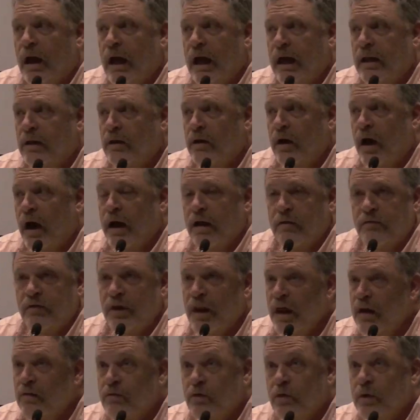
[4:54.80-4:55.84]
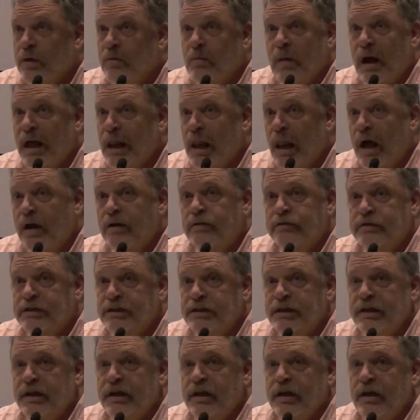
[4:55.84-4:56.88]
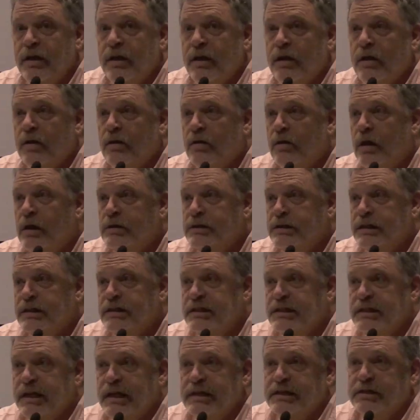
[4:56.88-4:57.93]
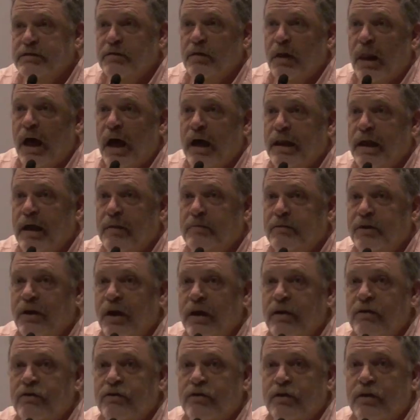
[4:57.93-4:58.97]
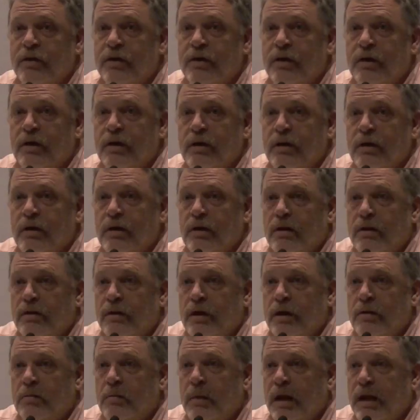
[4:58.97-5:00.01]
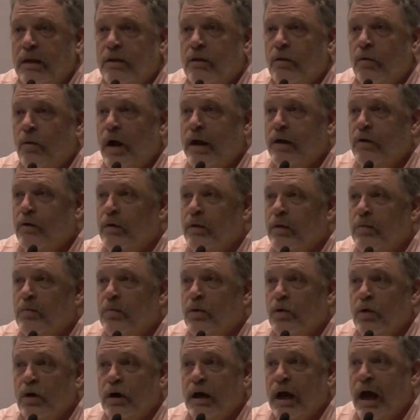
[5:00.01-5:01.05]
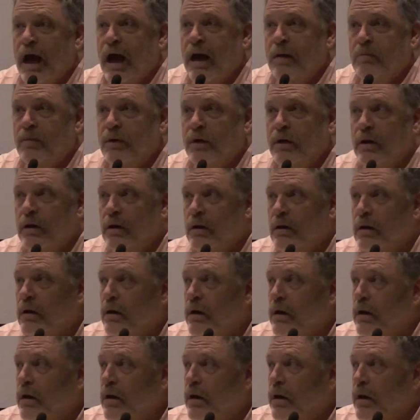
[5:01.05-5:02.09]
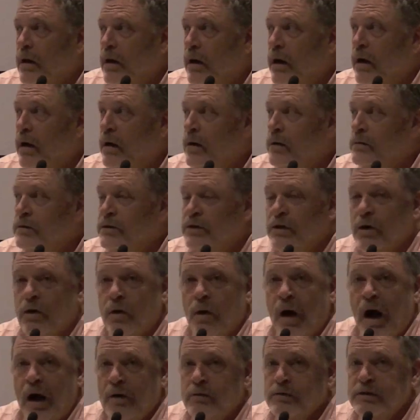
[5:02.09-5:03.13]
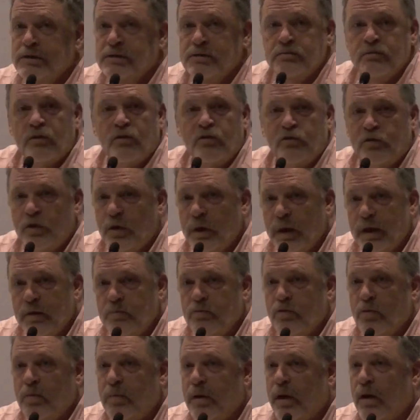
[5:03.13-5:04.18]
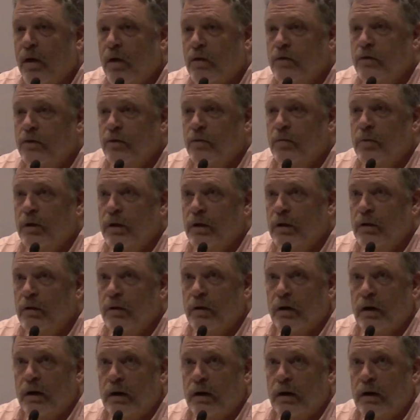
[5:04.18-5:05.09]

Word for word: And I have never in my life seen a successful adaptation that made the writer of the book happy. Uh, so I was fully prepared to be